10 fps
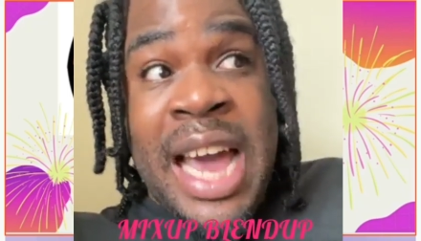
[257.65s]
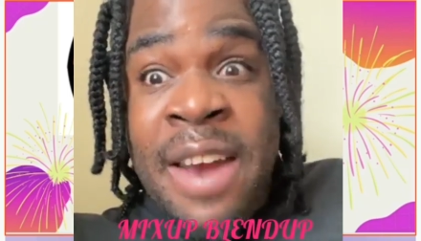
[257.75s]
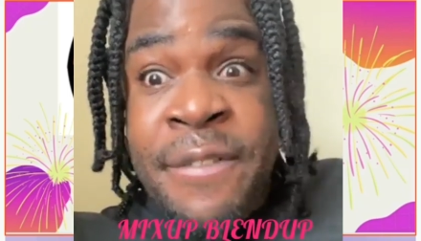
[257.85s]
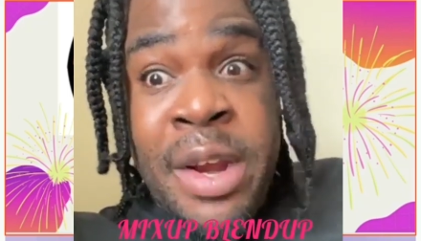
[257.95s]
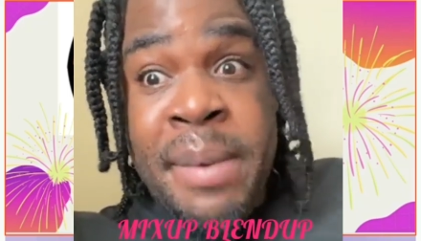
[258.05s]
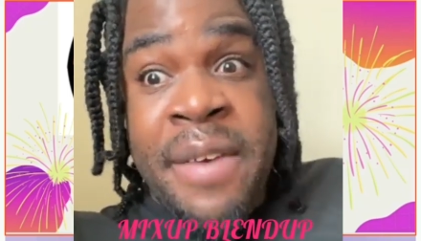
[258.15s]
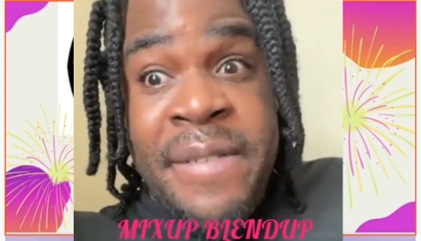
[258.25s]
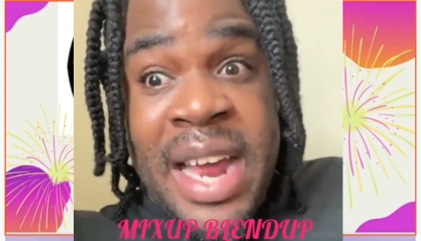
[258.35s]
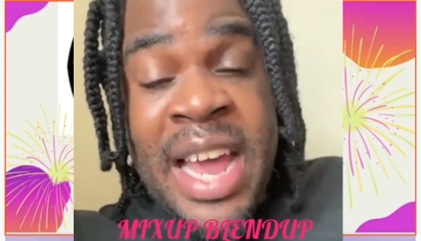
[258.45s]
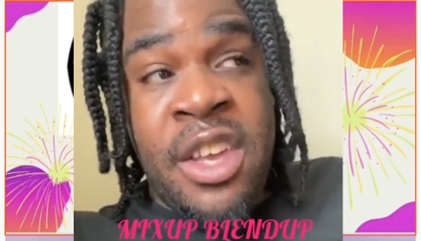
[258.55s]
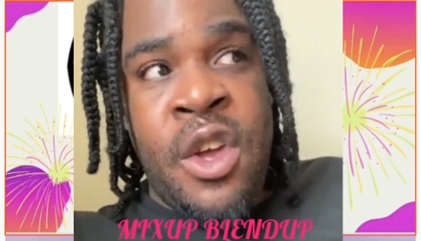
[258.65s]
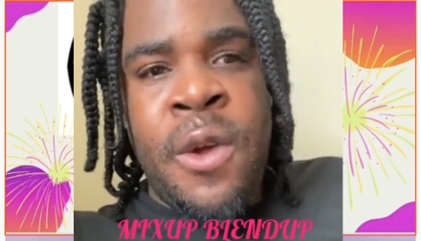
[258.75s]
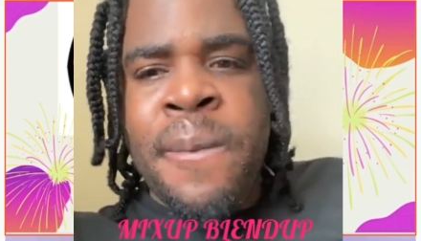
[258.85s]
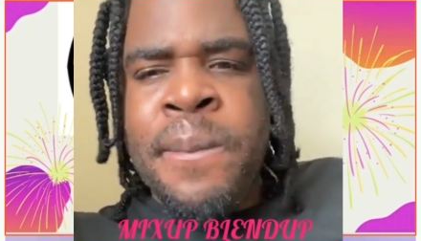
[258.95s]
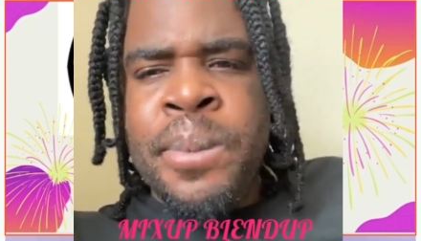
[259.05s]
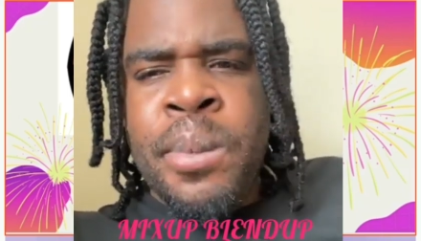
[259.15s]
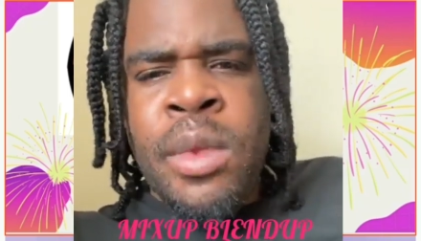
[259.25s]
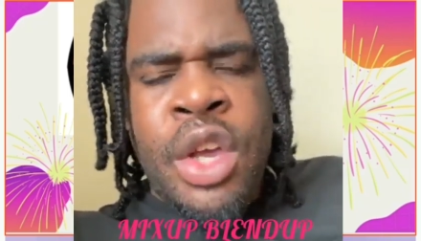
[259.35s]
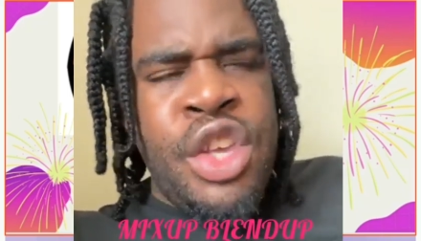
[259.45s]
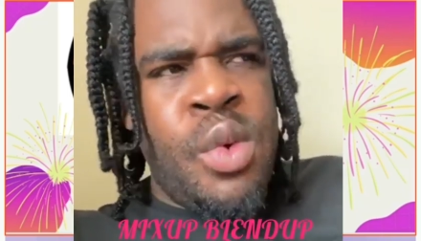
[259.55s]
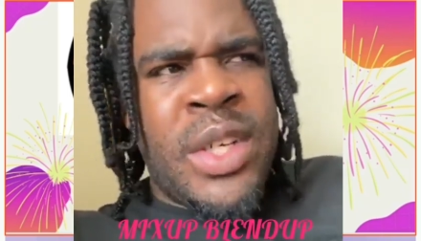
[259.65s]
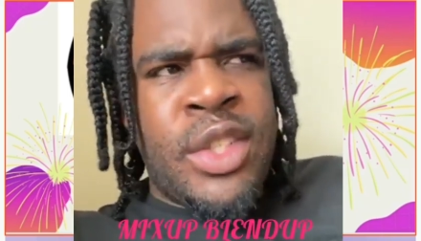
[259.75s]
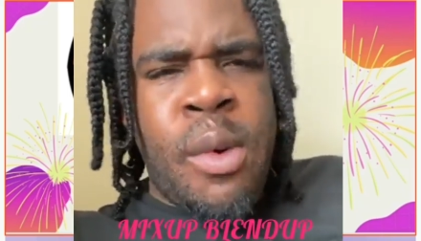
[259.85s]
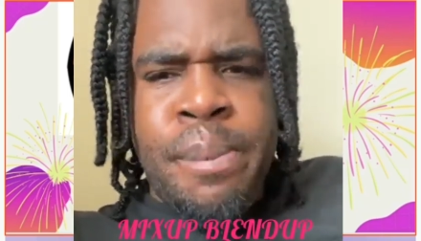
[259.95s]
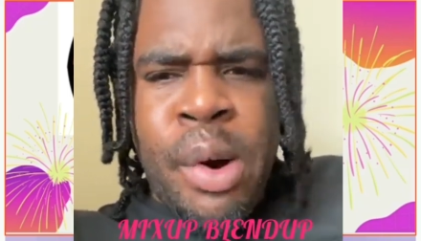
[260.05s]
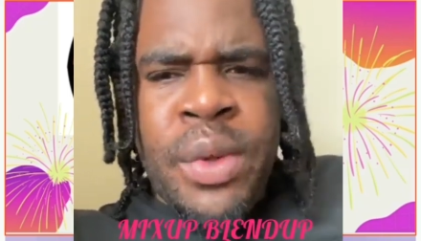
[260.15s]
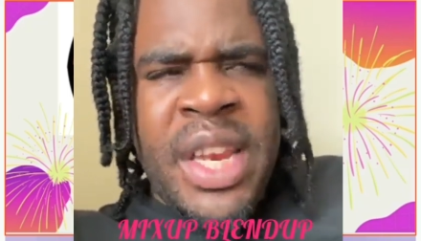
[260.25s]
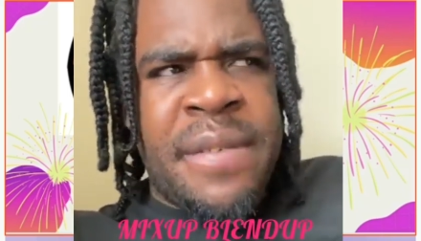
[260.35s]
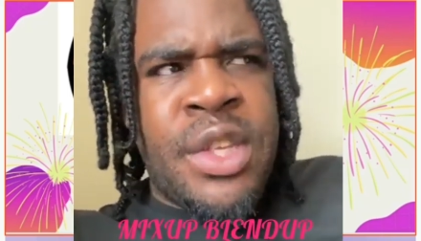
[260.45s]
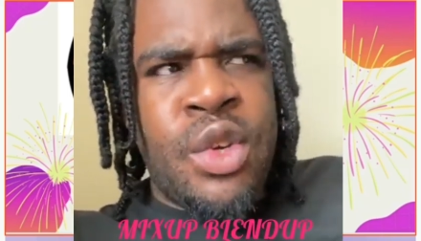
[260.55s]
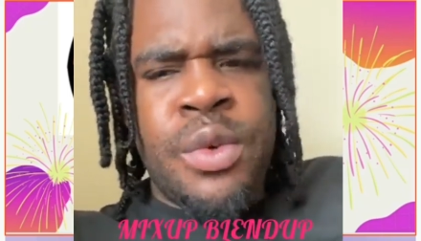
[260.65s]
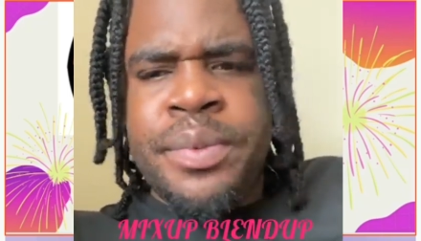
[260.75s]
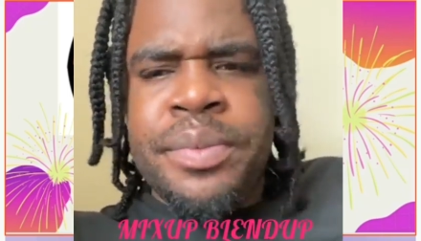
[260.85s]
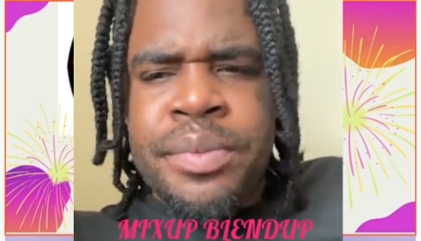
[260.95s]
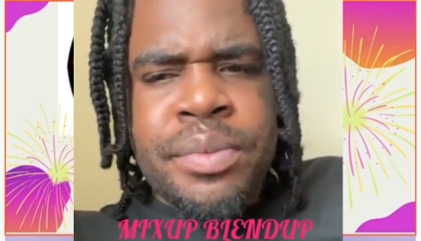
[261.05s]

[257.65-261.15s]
And for the mere fact that you were so bold enough to